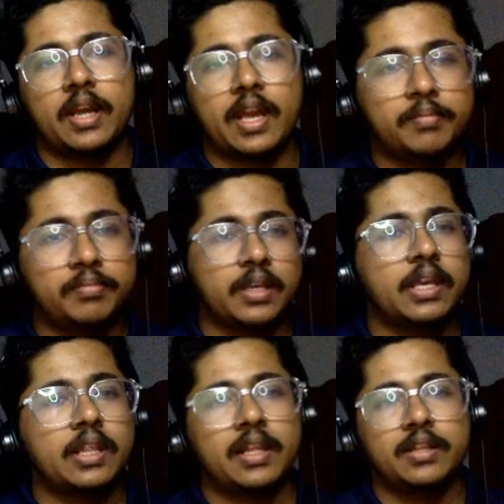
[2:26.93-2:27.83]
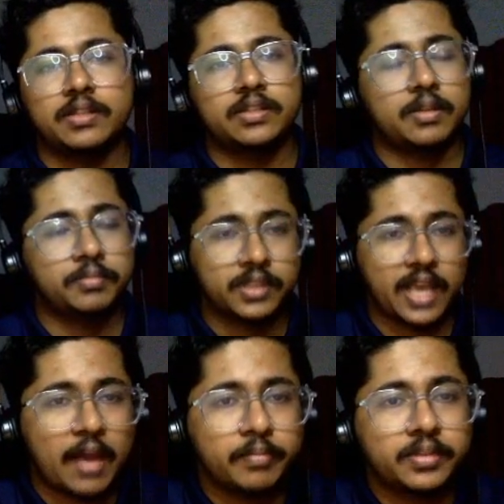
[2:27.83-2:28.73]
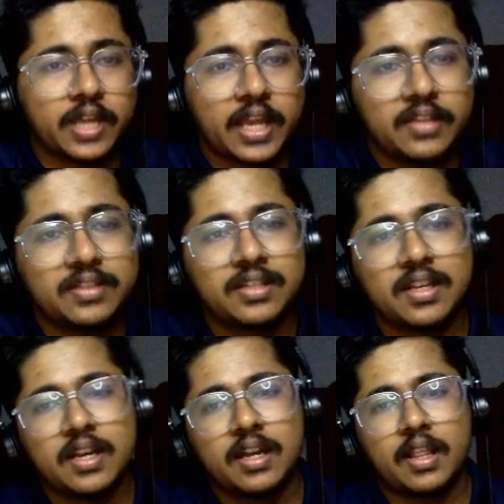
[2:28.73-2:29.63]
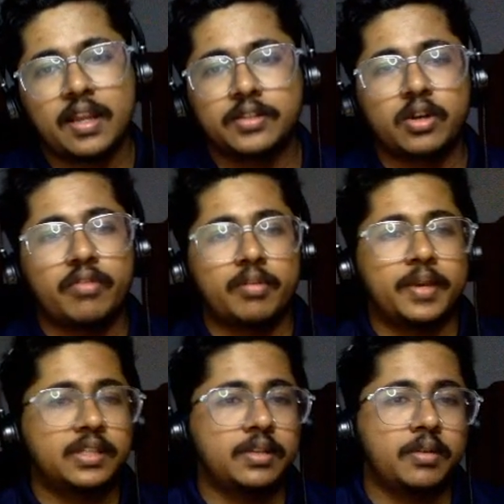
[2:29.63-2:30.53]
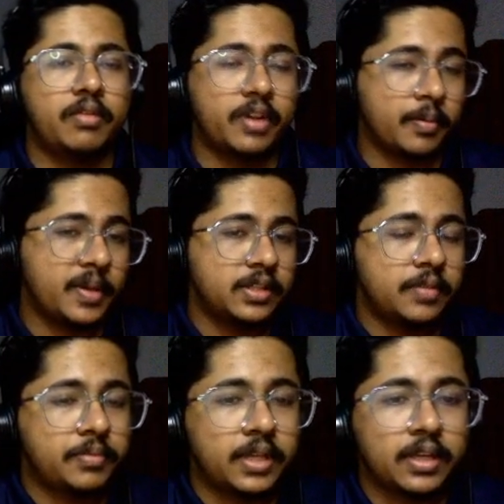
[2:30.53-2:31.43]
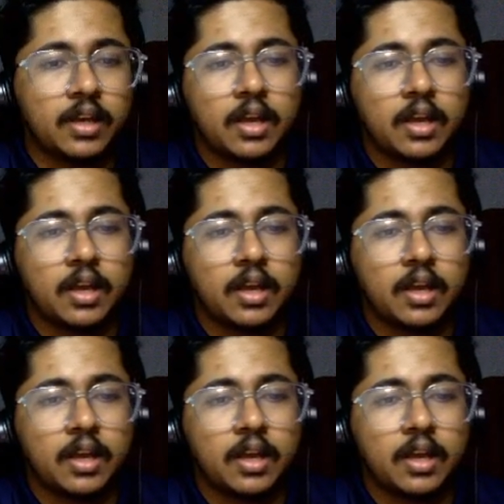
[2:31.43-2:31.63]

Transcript: I am thinking that this is some scam sites that is offering me something,